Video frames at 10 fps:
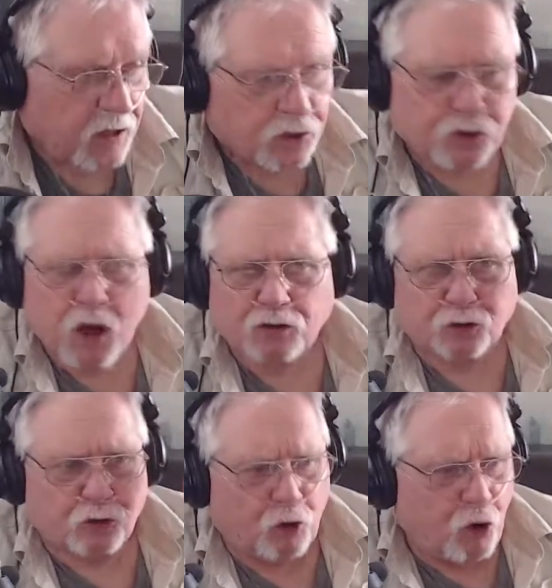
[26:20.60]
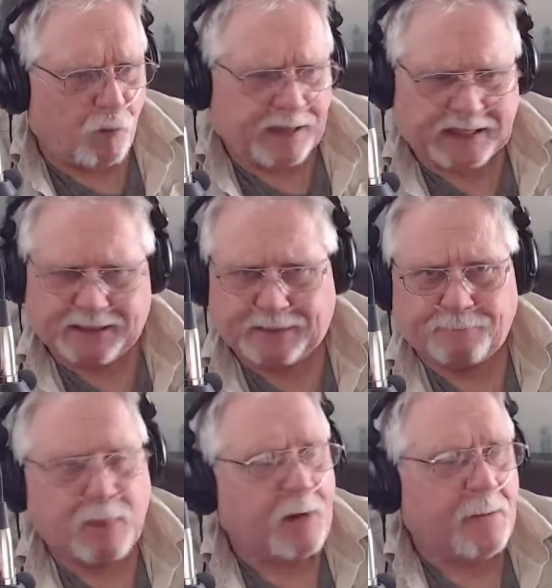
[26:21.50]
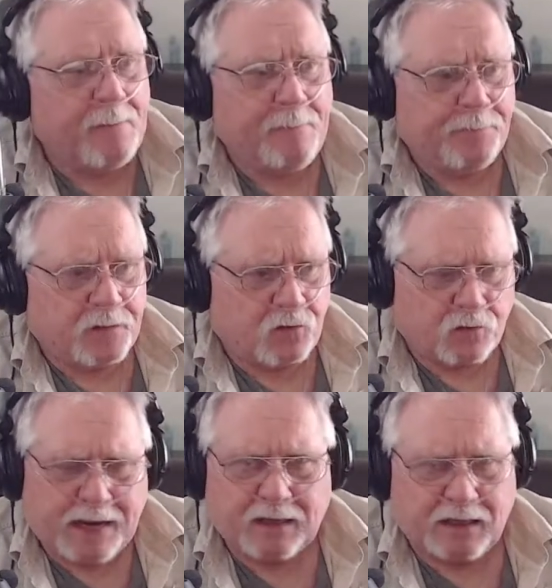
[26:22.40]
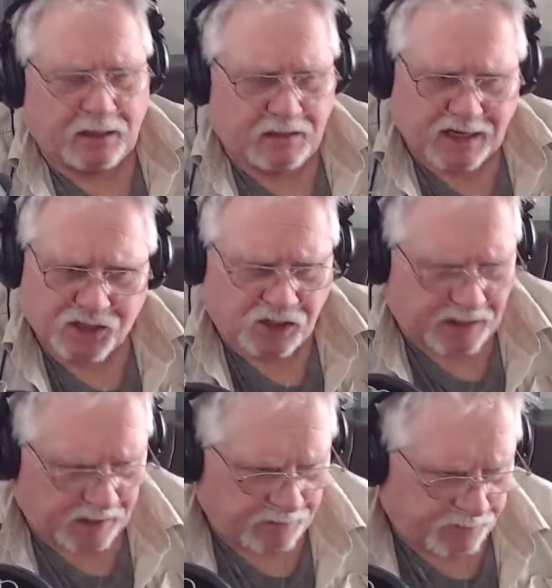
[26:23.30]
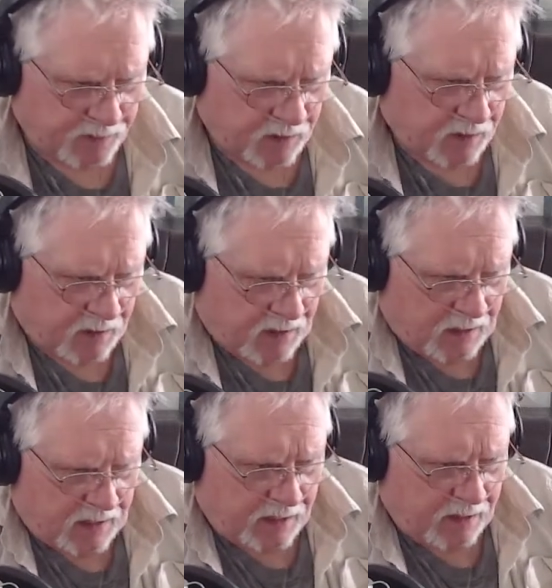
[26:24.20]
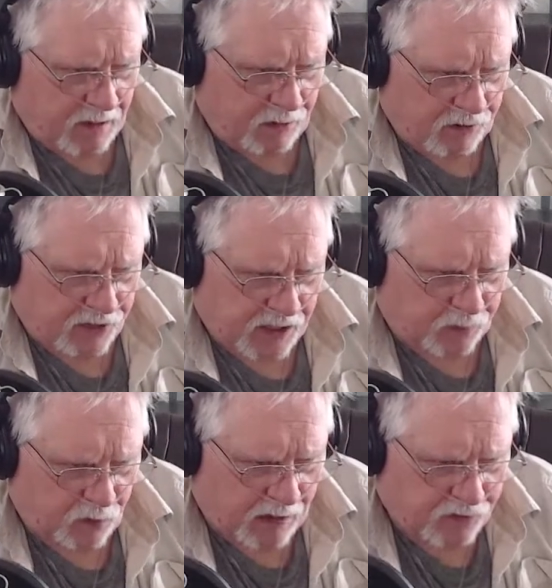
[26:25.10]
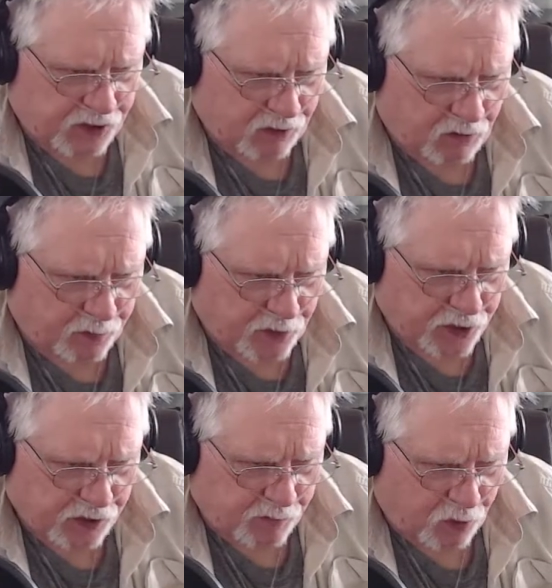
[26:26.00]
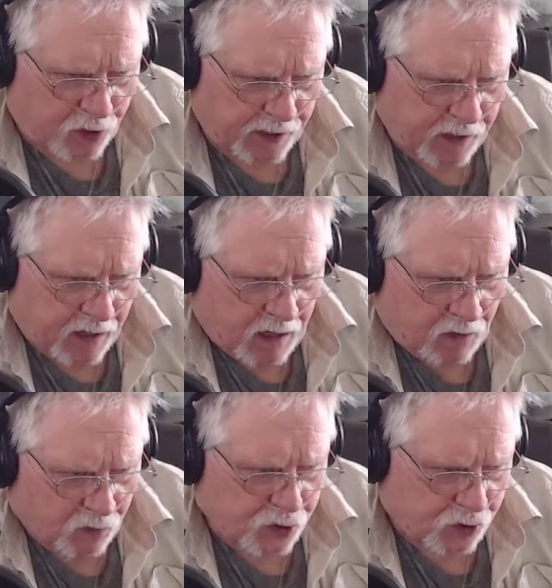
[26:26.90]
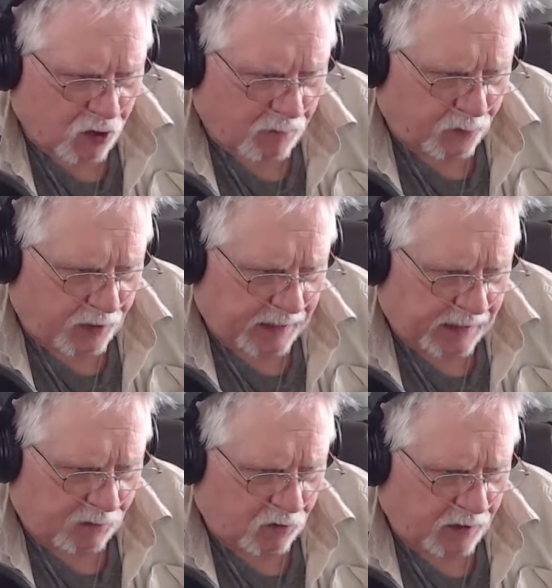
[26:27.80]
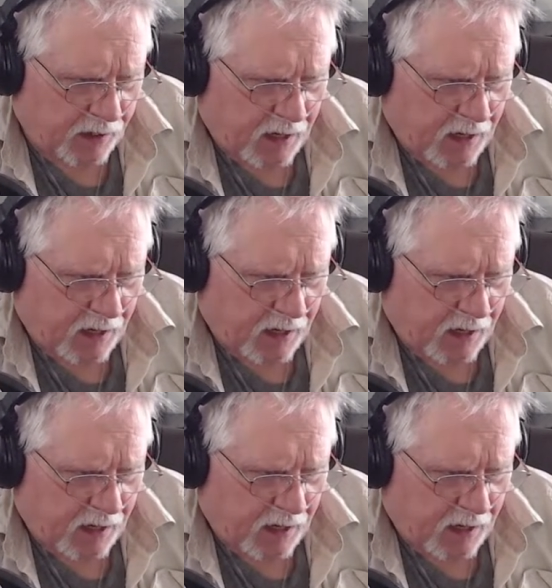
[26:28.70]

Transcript: Dr. Cole McKinnon. Great lady, nice lady. Yet another example of how General Oppression Party will stomp on anyone